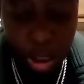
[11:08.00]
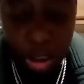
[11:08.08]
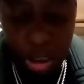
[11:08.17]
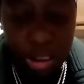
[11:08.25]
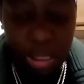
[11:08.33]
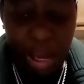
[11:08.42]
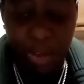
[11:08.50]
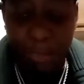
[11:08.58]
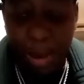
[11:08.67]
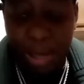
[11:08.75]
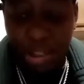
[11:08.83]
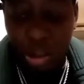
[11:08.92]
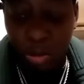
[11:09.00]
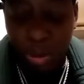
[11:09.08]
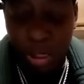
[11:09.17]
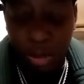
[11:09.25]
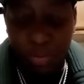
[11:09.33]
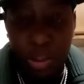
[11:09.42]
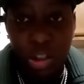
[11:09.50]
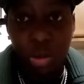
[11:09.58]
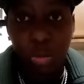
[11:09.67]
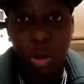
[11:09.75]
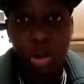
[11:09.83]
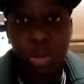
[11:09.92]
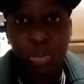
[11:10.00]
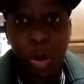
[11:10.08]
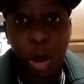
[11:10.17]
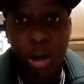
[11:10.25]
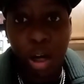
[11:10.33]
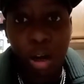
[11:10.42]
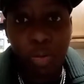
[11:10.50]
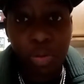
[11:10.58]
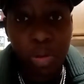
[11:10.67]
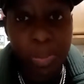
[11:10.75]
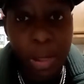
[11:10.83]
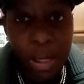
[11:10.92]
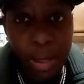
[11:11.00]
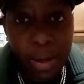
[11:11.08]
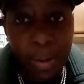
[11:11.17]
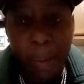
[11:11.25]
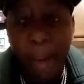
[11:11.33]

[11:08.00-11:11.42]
the slave master would give us the worst part of the pig.